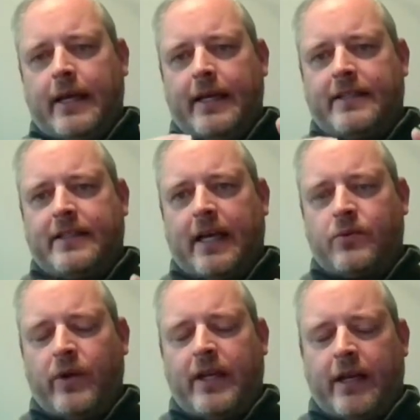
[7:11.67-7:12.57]
is
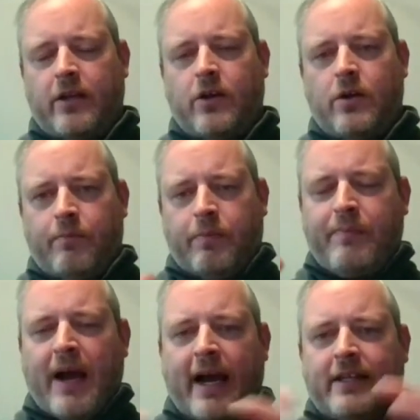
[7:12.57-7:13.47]
that we can
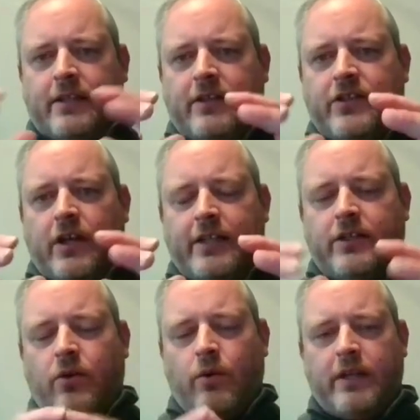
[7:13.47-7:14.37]
compact the
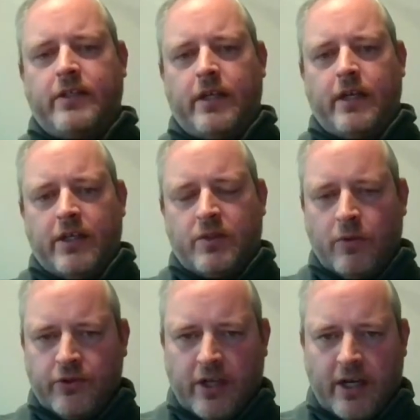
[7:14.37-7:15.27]
site to quite a
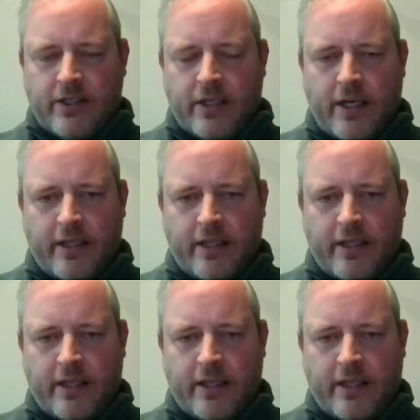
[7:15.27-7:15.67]
small size,